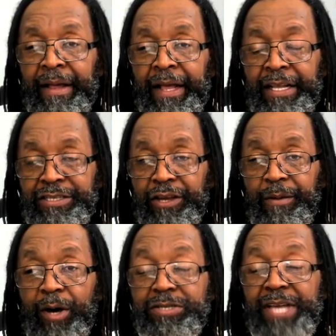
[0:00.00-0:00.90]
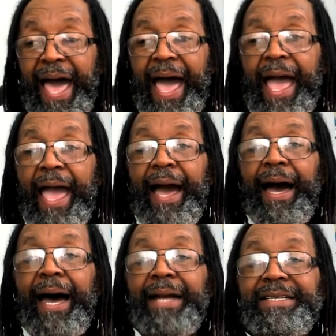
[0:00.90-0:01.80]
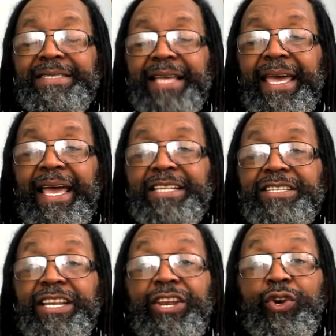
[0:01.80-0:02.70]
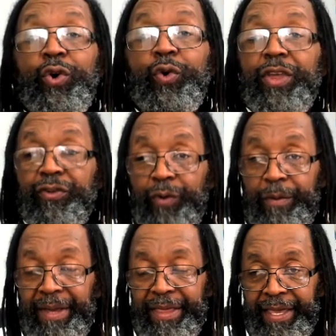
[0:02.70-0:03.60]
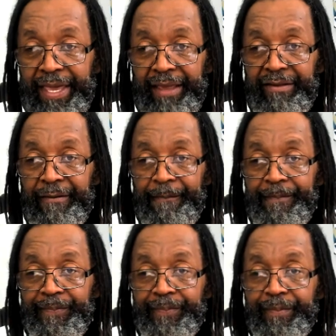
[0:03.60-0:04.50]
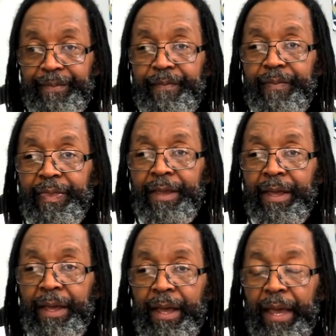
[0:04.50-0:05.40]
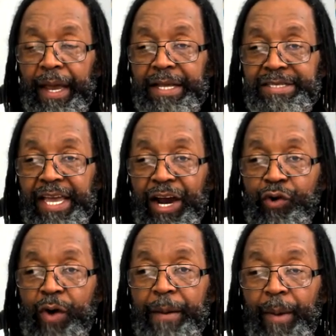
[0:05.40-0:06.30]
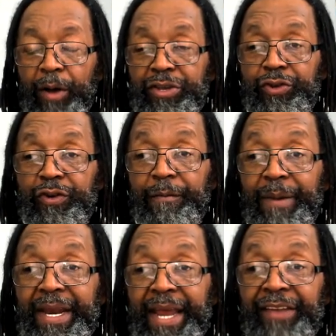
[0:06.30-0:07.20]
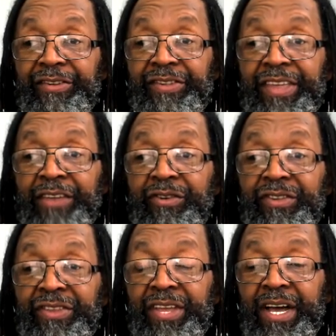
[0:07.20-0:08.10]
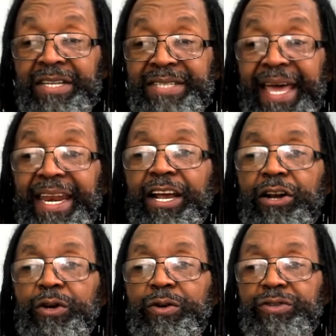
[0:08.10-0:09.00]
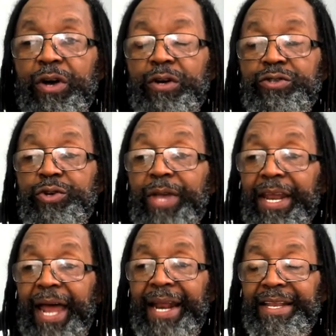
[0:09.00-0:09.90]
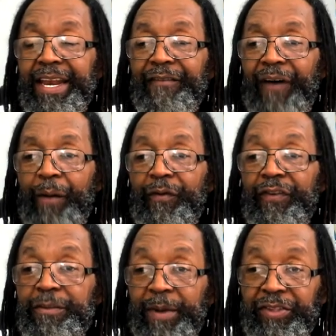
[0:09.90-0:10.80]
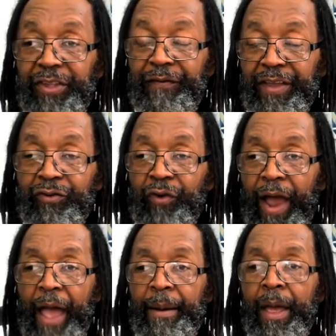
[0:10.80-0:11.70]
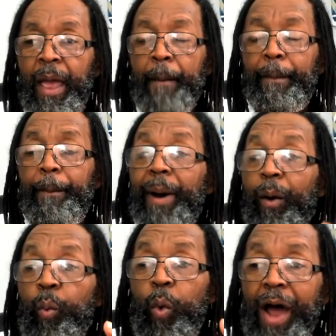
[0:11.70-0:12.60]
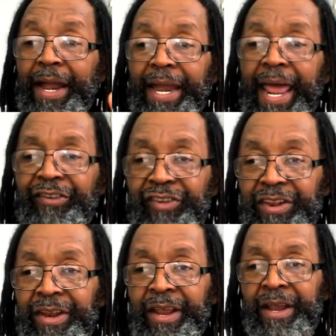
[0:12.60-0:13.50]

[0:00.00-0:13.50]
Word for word: And so the Most High understands and he knew this would be the case. And he said, A great multitude of many nations, kindreds, and tongues. That includes those who cannot identify with a specific tribe, but one nation